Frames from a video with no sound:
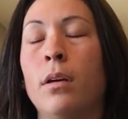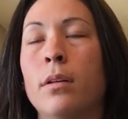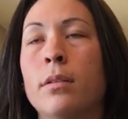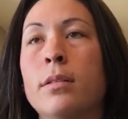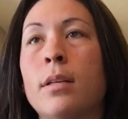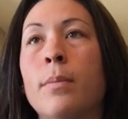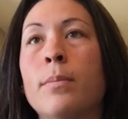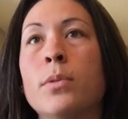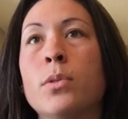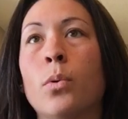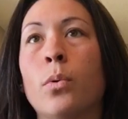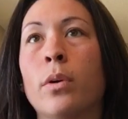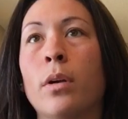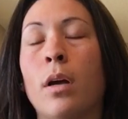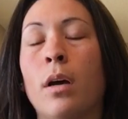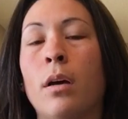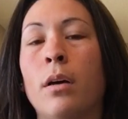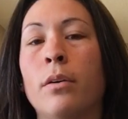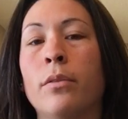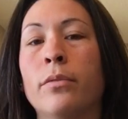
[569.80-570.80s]
some sort
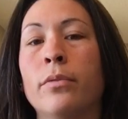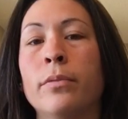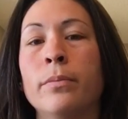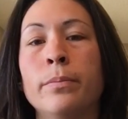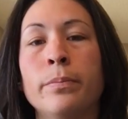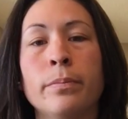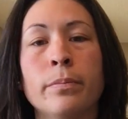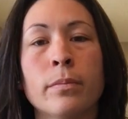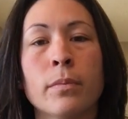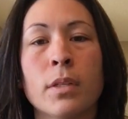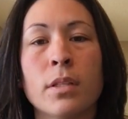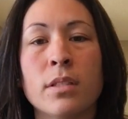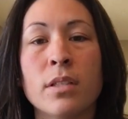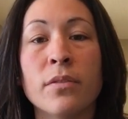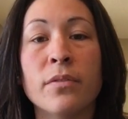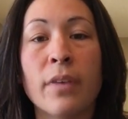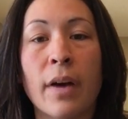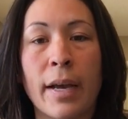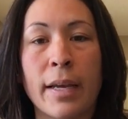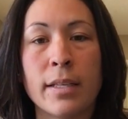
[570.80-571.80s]
of
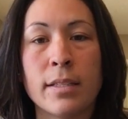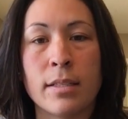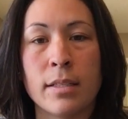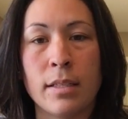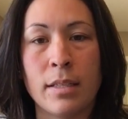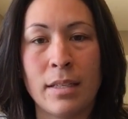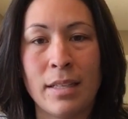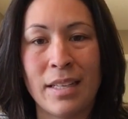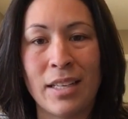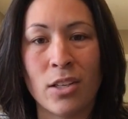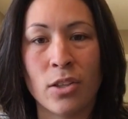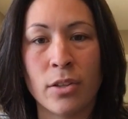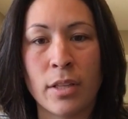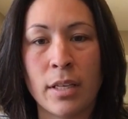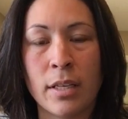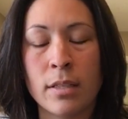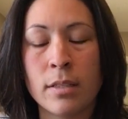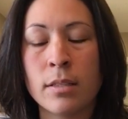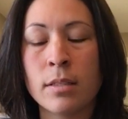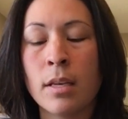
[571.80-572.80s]
device near
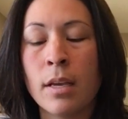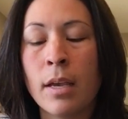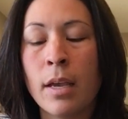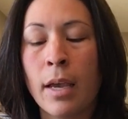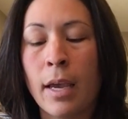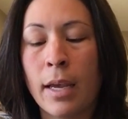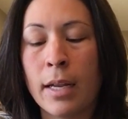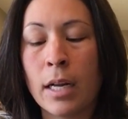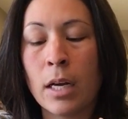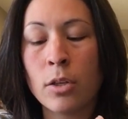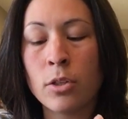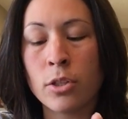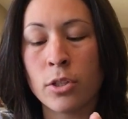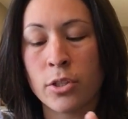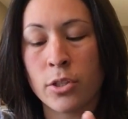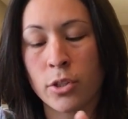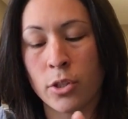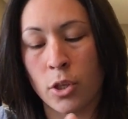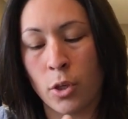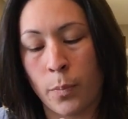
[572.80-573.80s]
this, and I'll
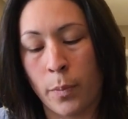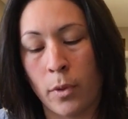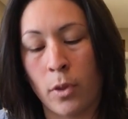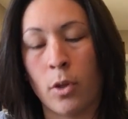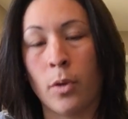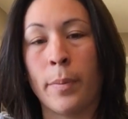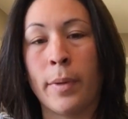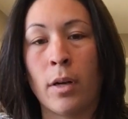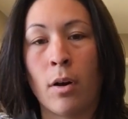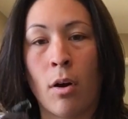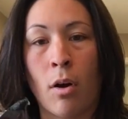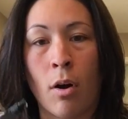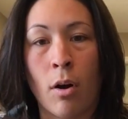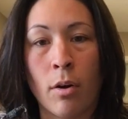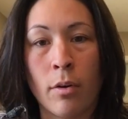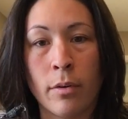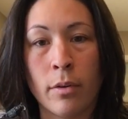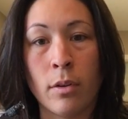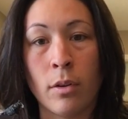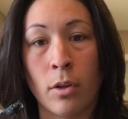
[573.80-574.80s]
just scoop a little bit
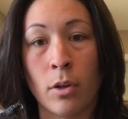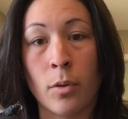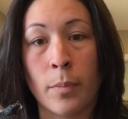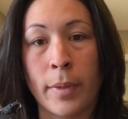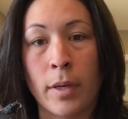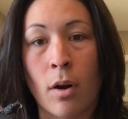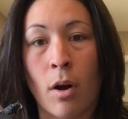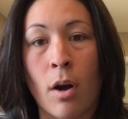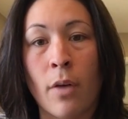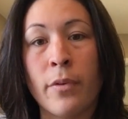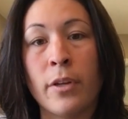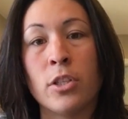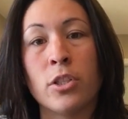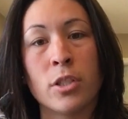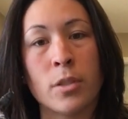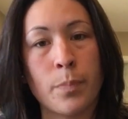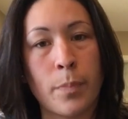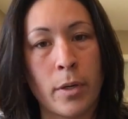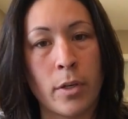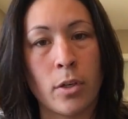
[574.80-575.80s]
off and
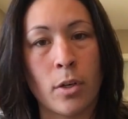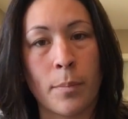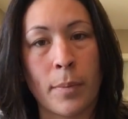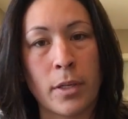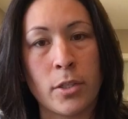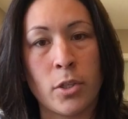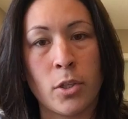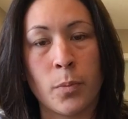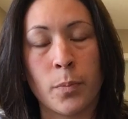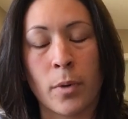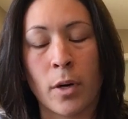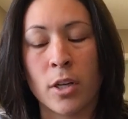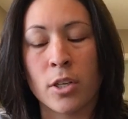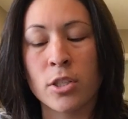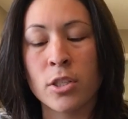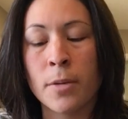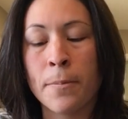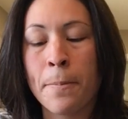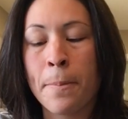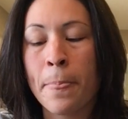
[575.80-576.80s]
just put it on my toothbrush.